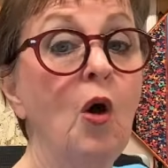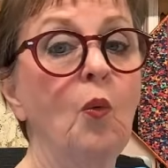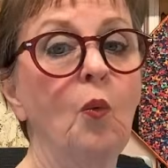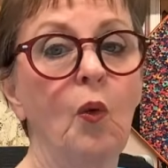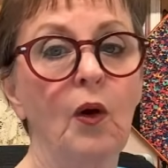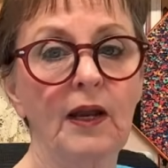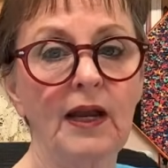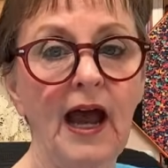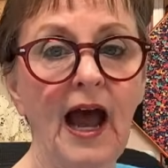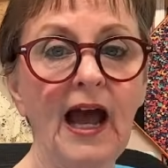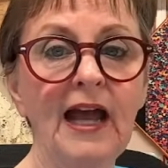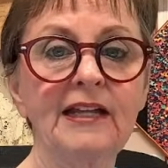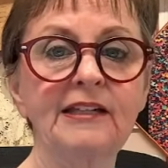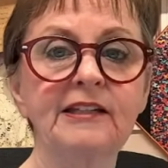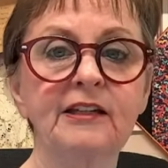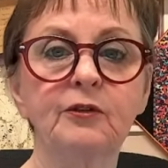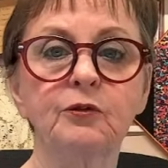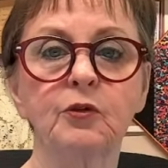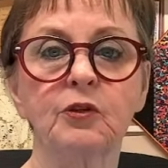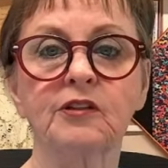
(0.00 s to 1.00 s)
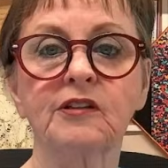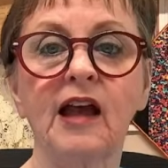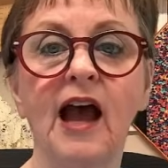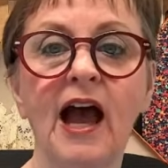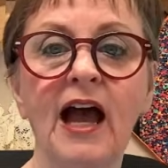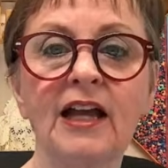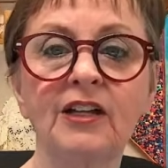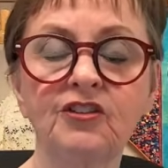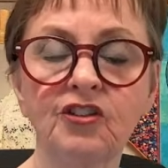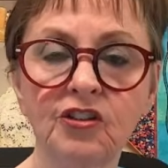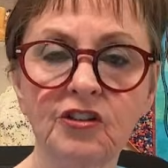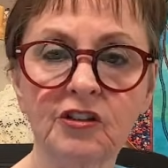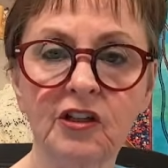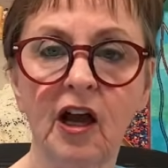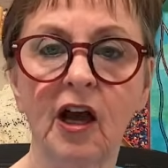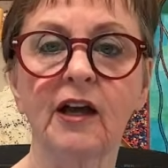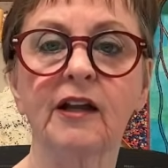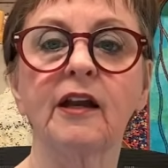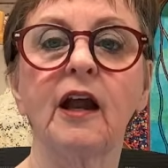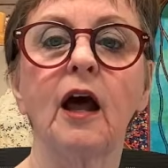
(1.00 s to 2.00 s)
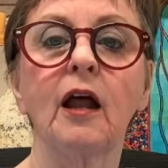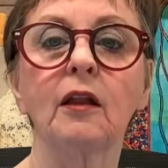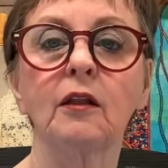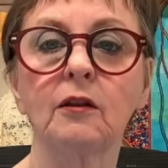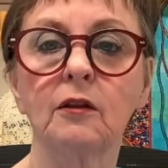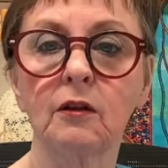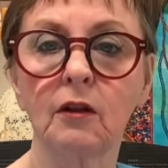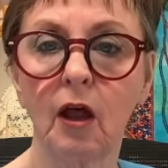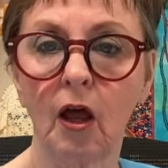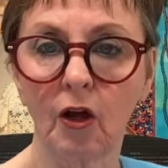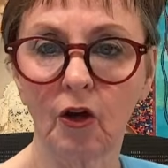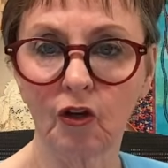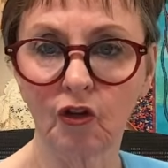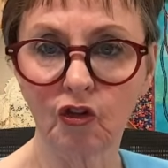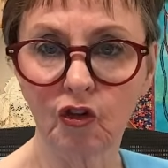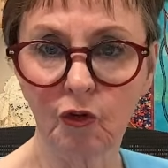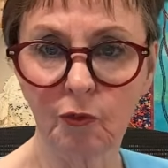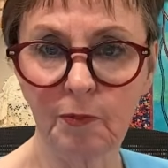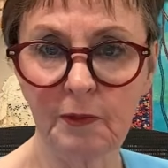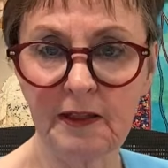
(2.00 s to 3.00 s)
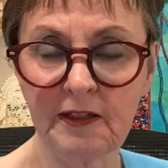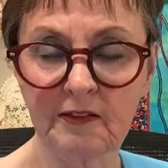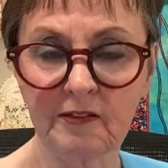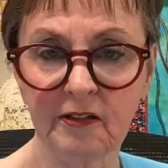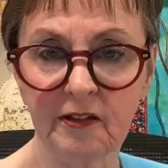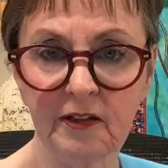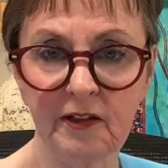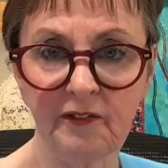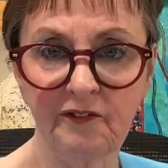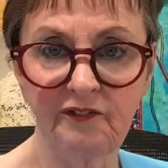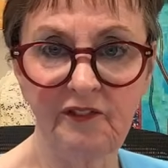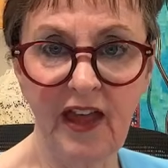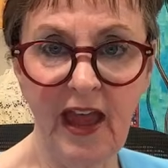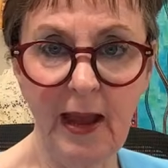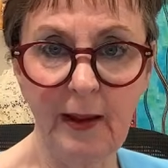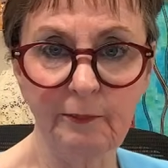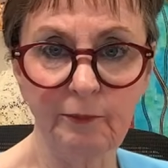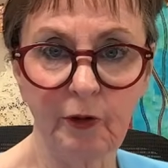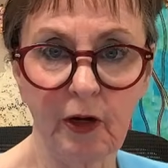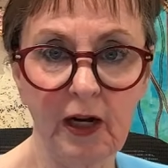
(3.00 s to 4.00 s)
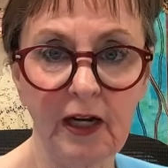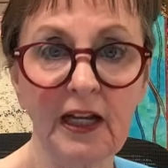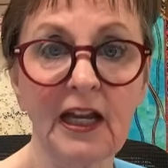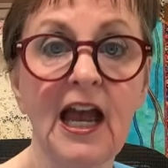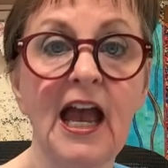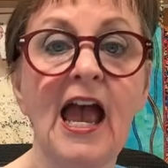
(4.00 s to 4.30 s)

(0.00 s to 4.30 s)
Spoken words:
what I did was I just cut a larger piece of the fabric